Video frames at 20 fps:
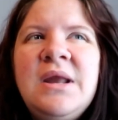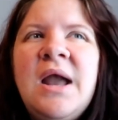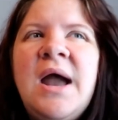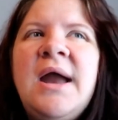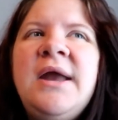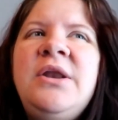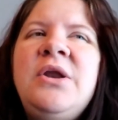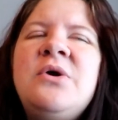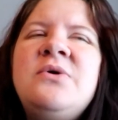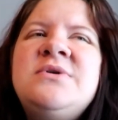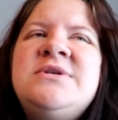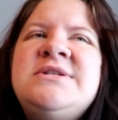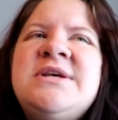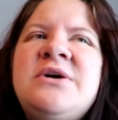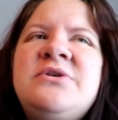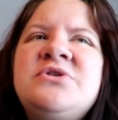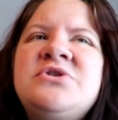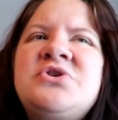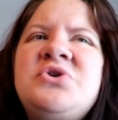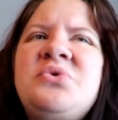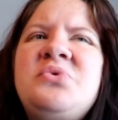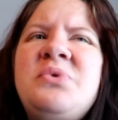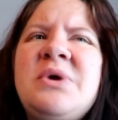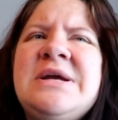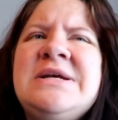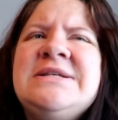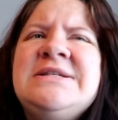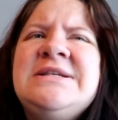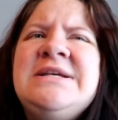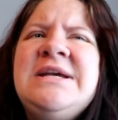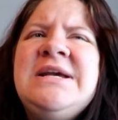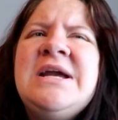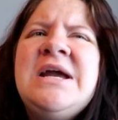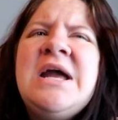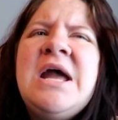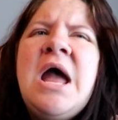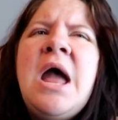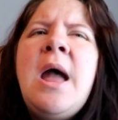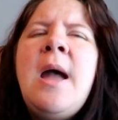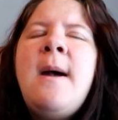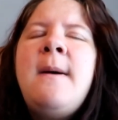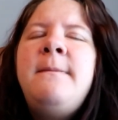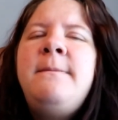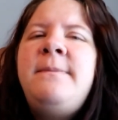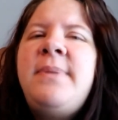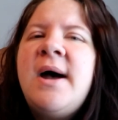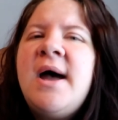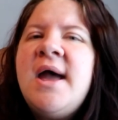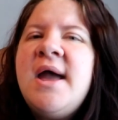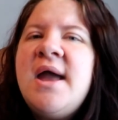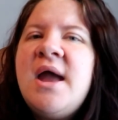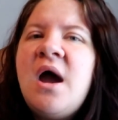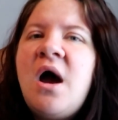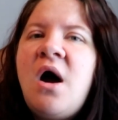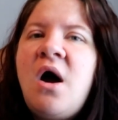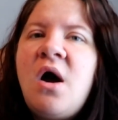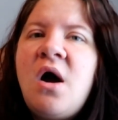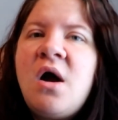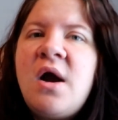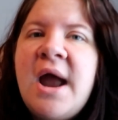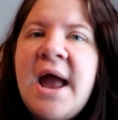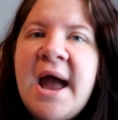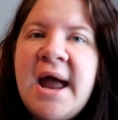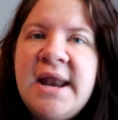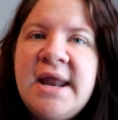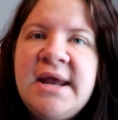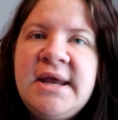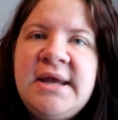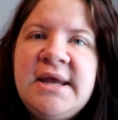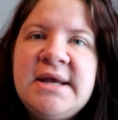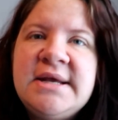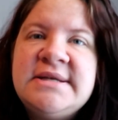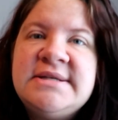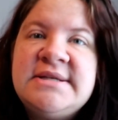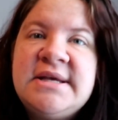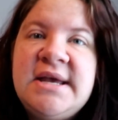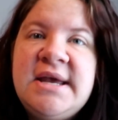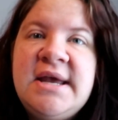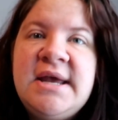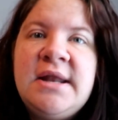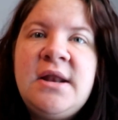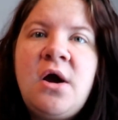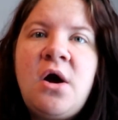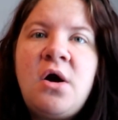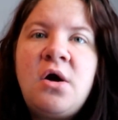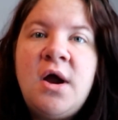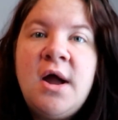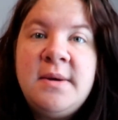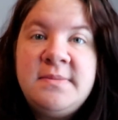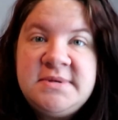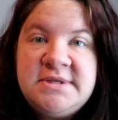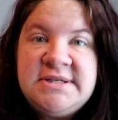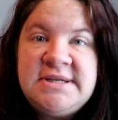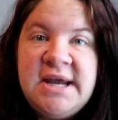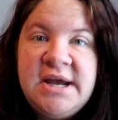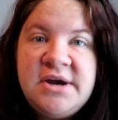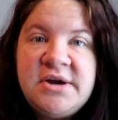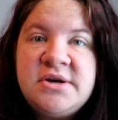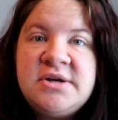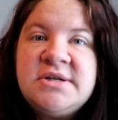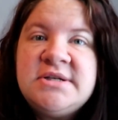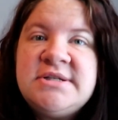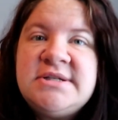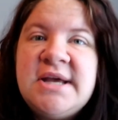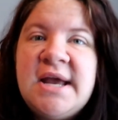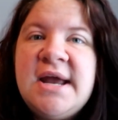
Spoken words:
I know sounds crazy, but our attic is in our upstairs,